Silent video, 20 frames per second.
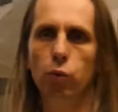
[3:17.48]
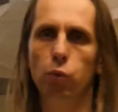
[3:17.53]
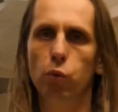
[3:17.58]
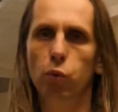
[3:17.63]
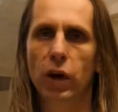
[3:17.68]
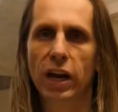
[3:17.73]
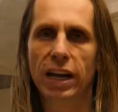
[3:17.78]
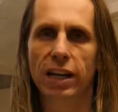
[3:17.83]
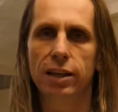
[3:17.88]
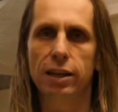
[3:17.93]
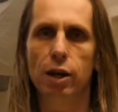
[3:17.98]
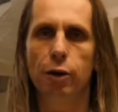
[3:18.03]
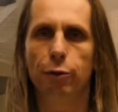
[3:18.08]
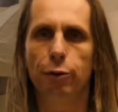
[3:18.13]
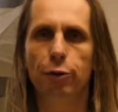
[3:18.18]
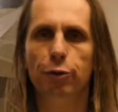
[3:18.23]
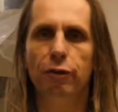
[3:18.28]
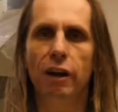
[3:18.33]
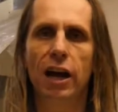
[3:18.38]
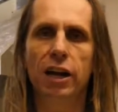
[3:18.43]
where the
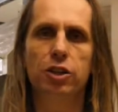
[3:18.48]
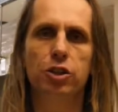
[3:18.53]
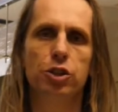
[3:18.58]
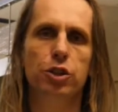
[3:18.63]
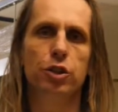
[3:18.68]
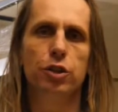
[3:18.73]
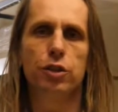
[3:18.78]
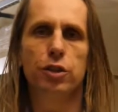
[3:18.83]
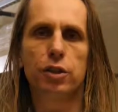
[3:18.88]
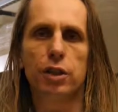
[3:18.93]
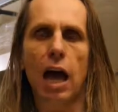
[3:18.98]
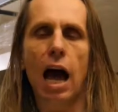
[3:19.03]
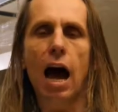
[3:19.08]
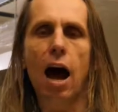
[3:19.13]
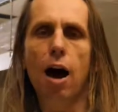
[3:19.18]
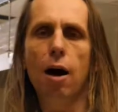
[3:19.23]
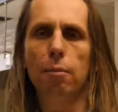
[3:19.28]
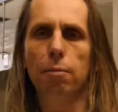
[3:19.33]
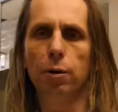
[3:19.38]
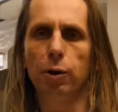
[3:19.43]
different functions
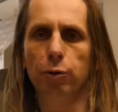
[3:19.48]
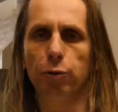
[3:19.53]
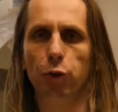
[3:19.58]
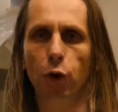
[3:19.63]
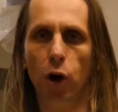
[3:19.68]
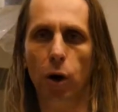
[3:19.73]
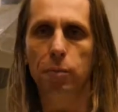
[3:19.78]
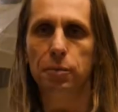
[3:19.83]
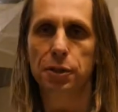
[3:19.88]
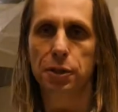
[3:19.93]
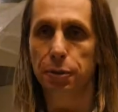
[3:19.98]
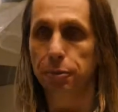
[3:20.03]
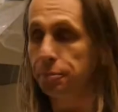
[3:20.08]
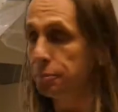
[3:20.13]
are performed.